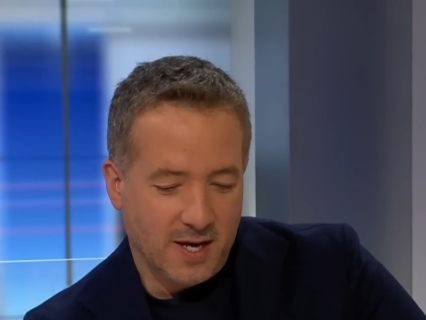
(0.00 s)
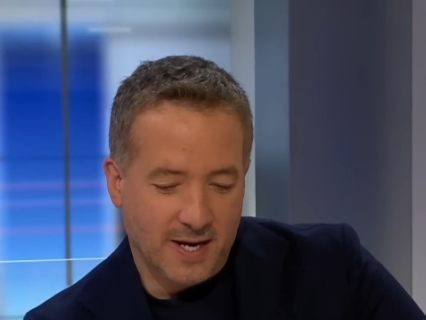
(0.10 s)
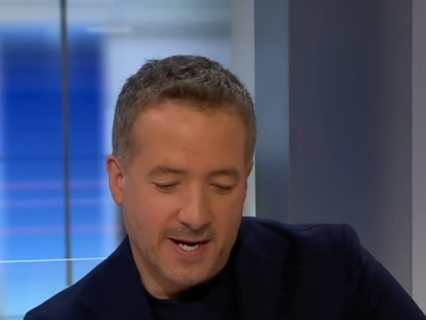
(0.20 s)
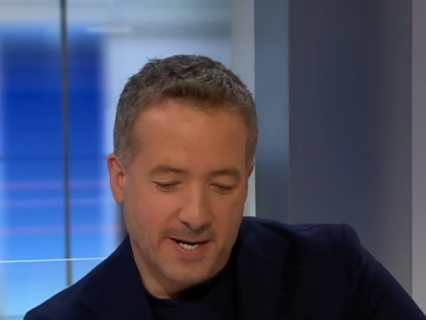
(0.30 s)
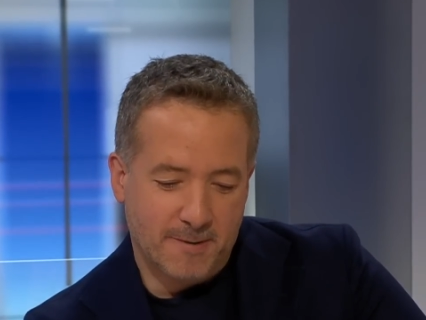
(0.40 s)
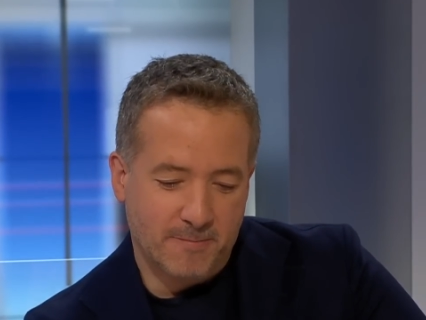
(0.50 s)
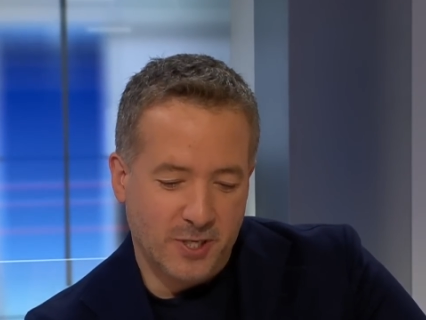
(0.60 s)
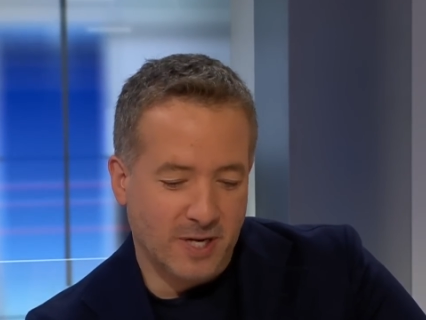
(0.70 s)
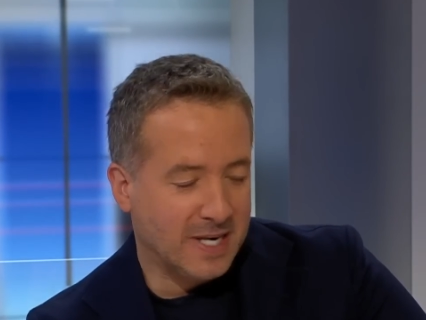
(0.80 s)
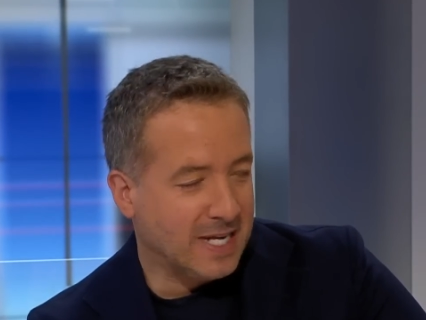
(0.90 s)
Um,
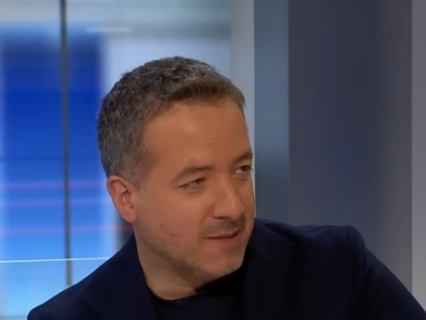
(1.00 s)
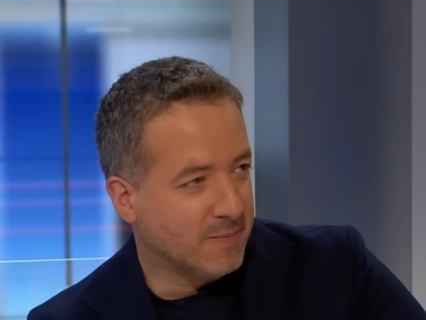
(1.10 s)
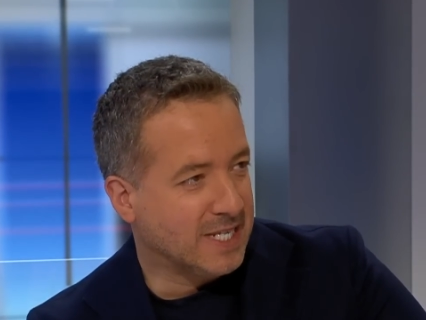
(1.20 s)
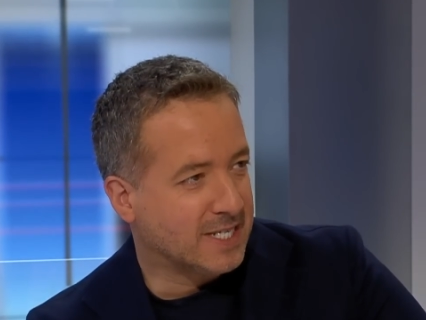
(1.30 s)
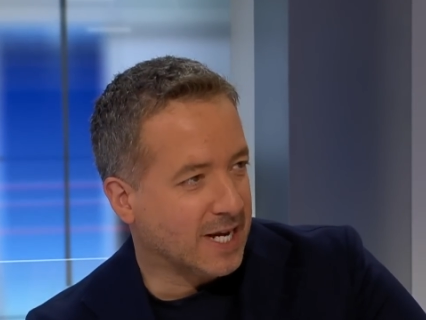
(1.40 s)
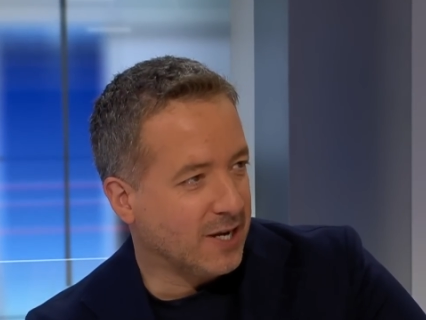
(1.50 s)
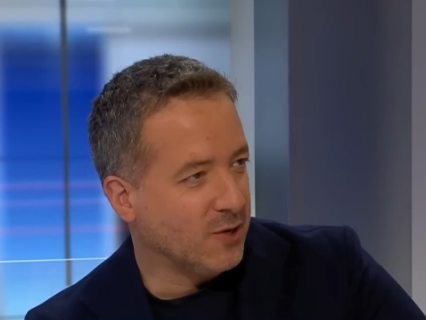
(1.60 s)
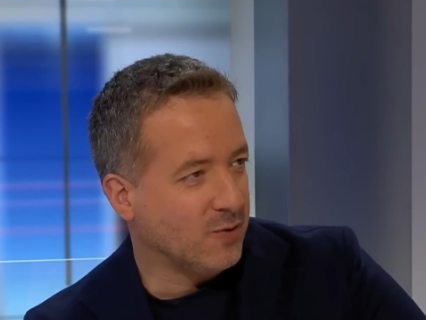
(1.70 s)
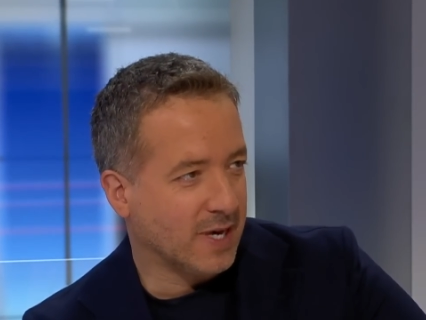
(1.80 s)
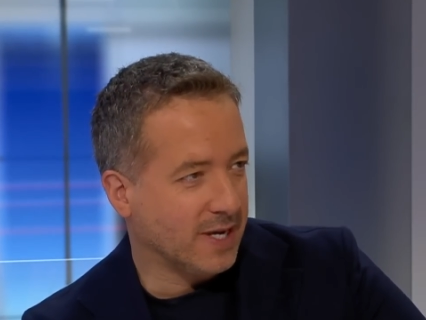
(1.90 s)
you don't need me to tell
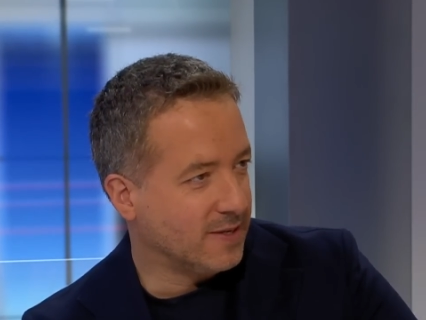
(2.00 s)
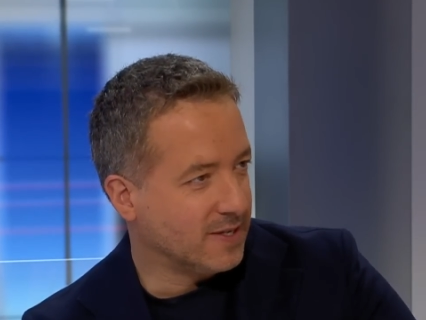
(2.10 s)
you, they